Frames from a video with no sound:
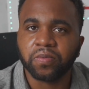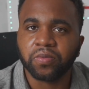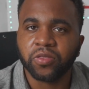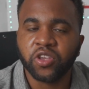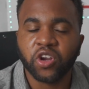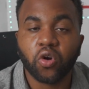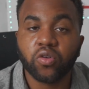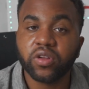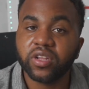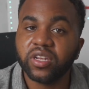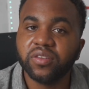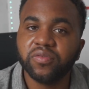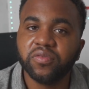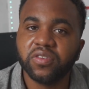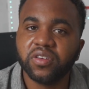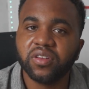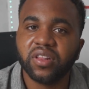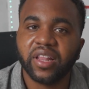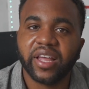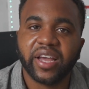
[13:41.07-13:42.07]
you're only
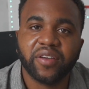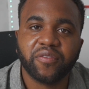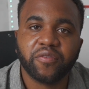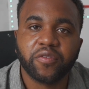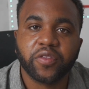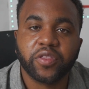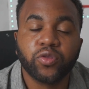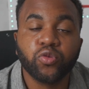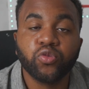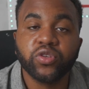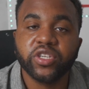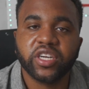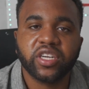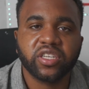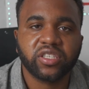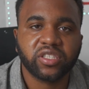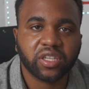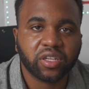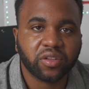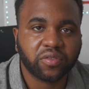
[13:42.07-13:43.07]
living life through
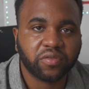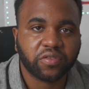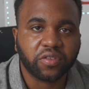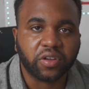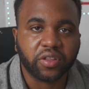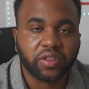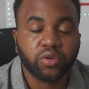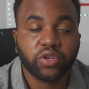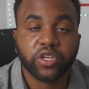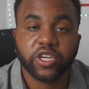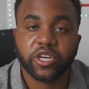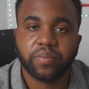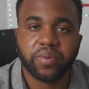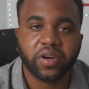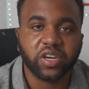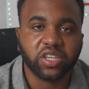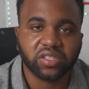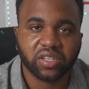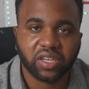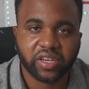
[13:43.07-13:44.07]
yourself, through your
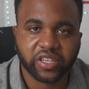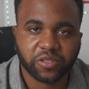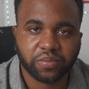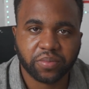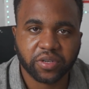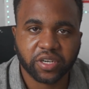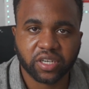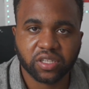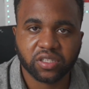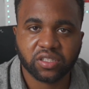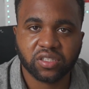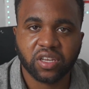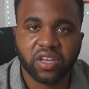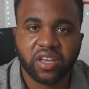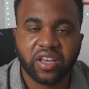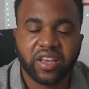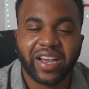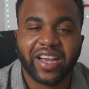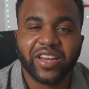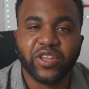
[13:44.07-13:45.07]
personal experience.
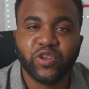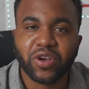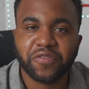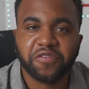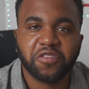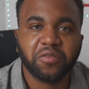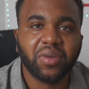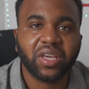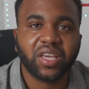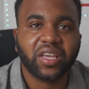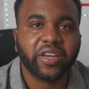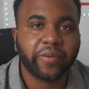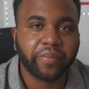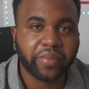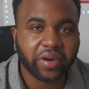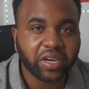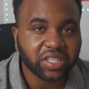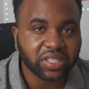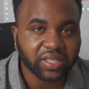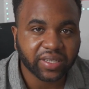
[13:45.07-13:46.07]
And you have to make your
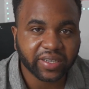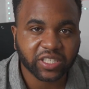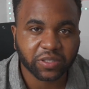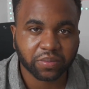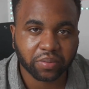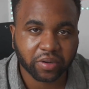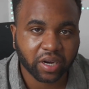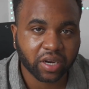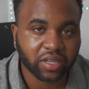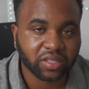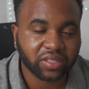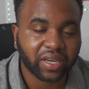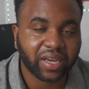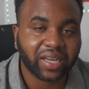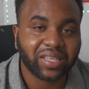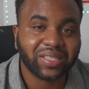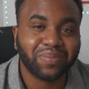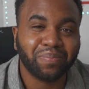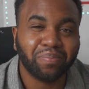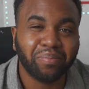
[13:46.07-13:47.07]
personal experience
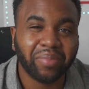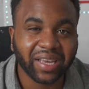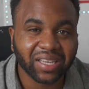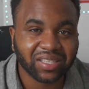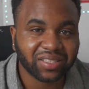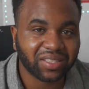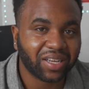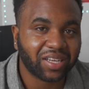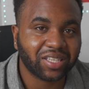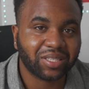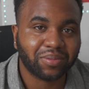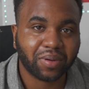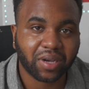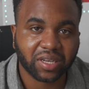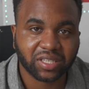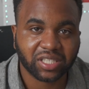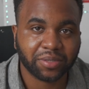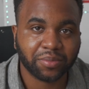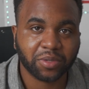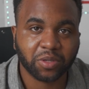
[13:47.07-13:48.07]
as best as
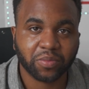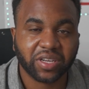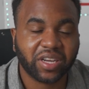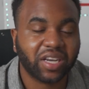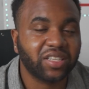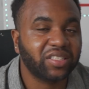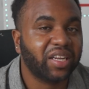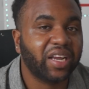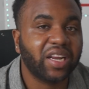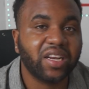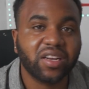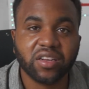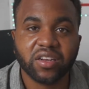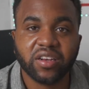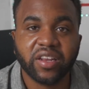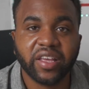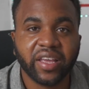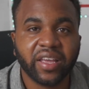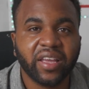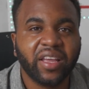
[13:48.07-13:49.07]
possible, because at the end of the
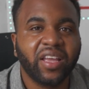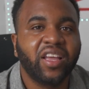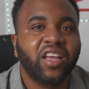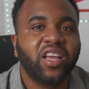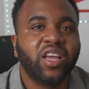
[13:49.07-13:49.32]
day,